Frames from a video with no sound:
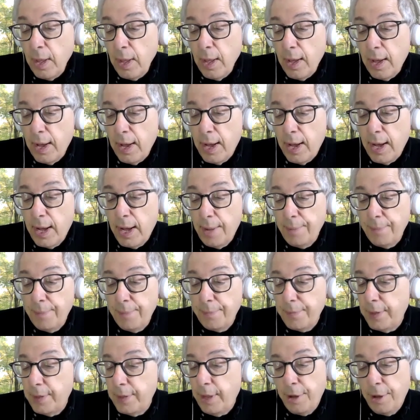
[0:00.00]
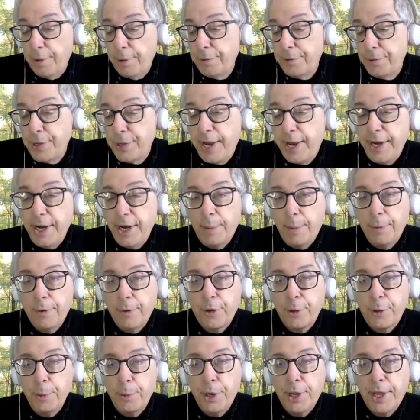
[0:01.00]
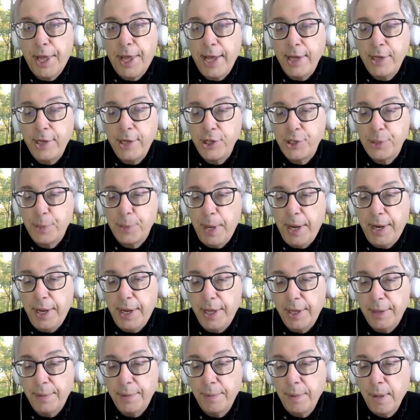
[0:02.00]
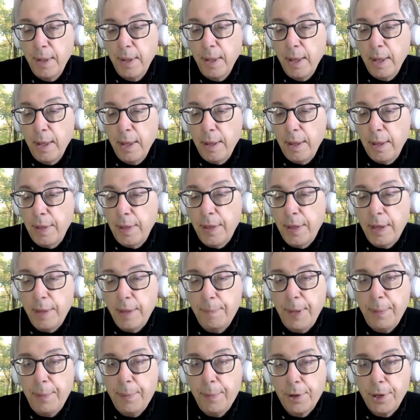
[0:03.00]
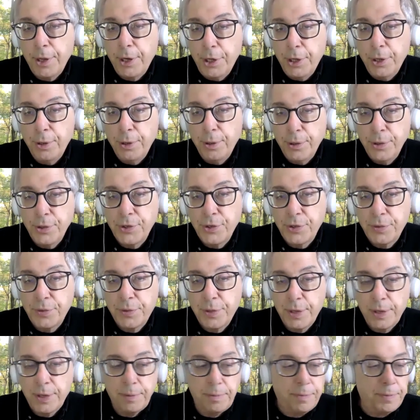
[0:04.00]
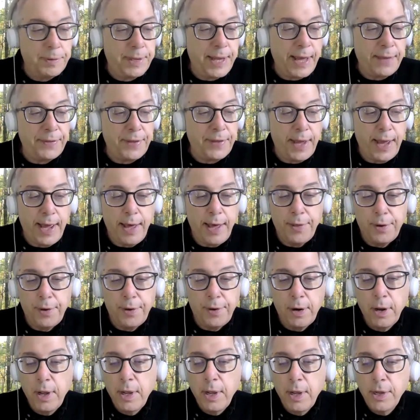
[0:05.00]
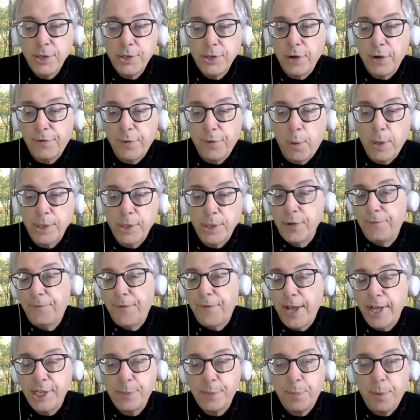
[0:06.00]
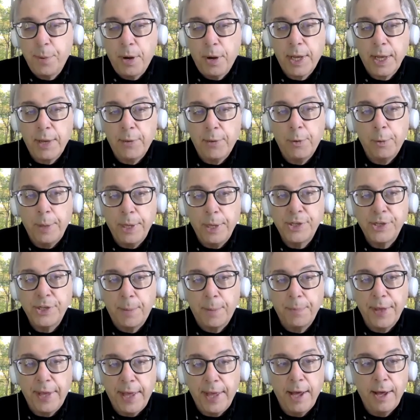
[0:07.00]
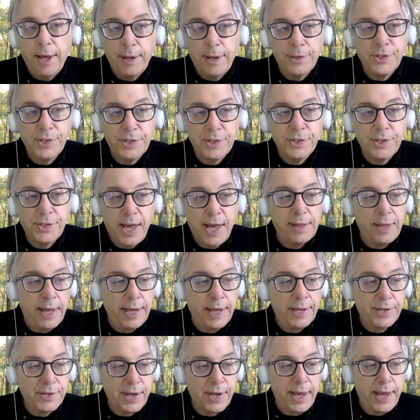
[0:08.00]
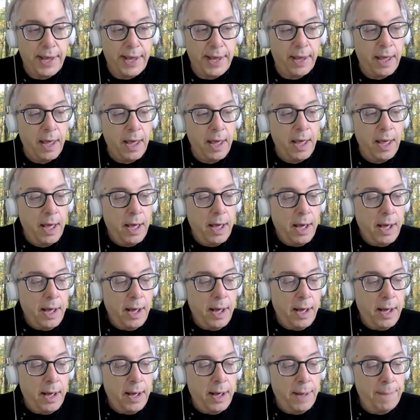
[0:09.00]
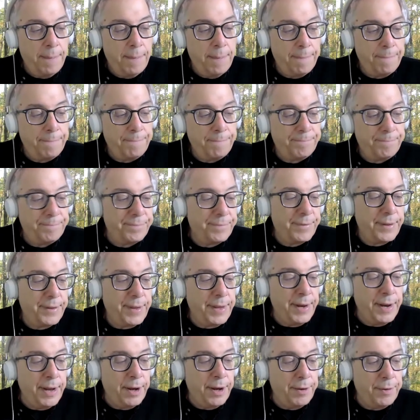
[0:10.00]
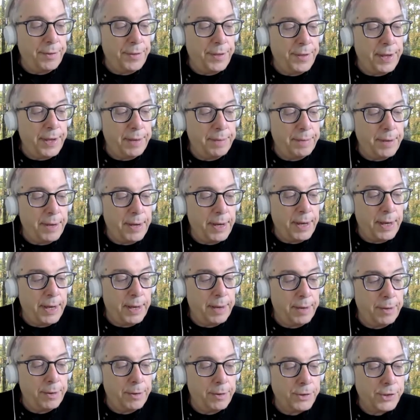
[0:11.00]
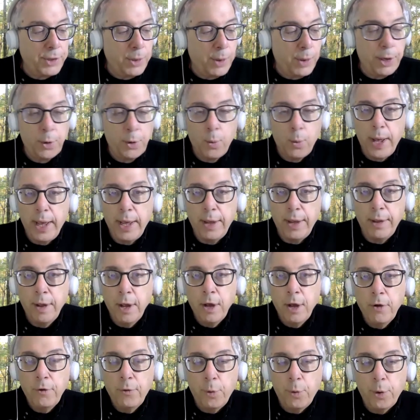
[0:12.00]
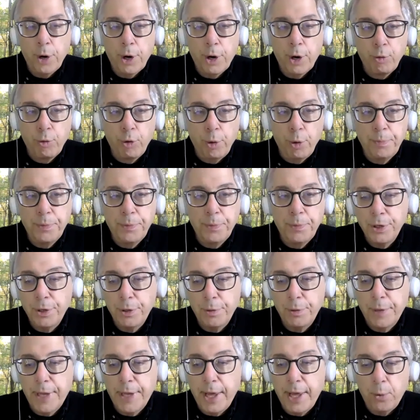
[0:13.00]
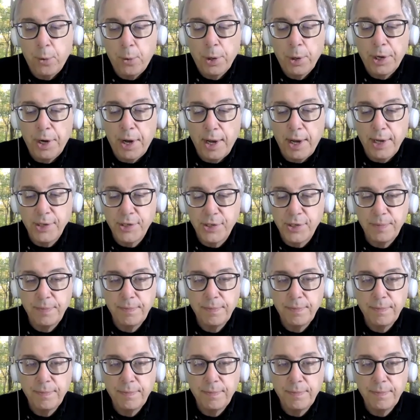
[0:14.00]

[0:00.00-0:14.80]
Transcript: um, you know, there's any number of communications media that people can use to get together. So if it wasn't Facebook, it would be something else. It's not like saying, um, you know, that uh, there's no other way for a group to get organized.